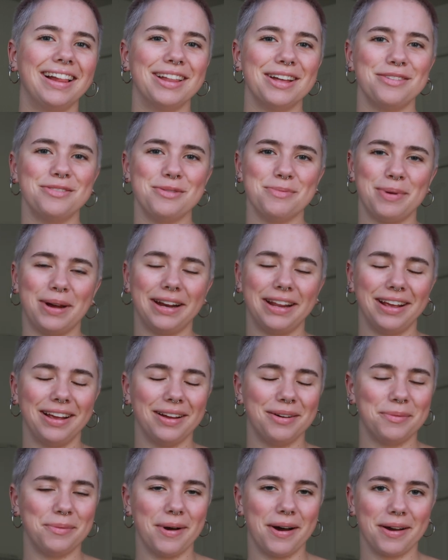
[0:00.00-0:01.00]
Hello
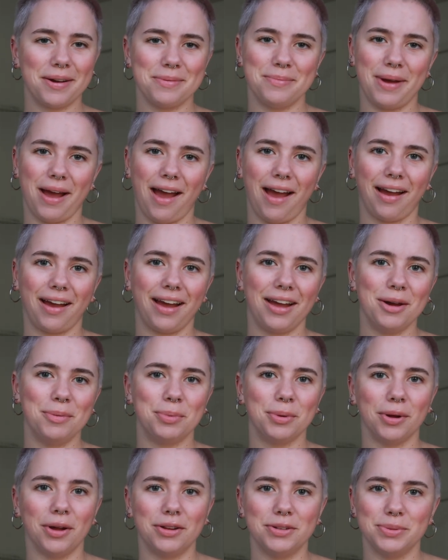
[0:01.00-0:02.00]
everybody, welcome back. I
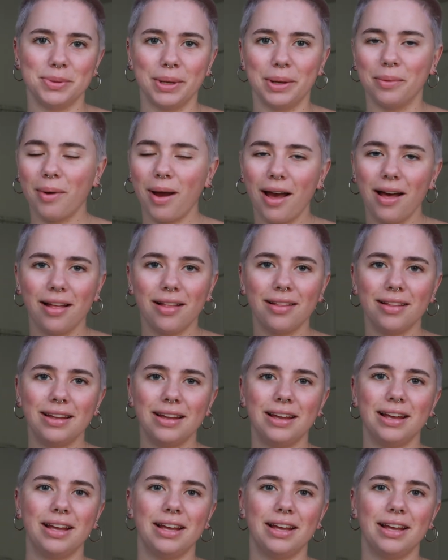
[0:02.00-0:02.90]
hope you're all doing well.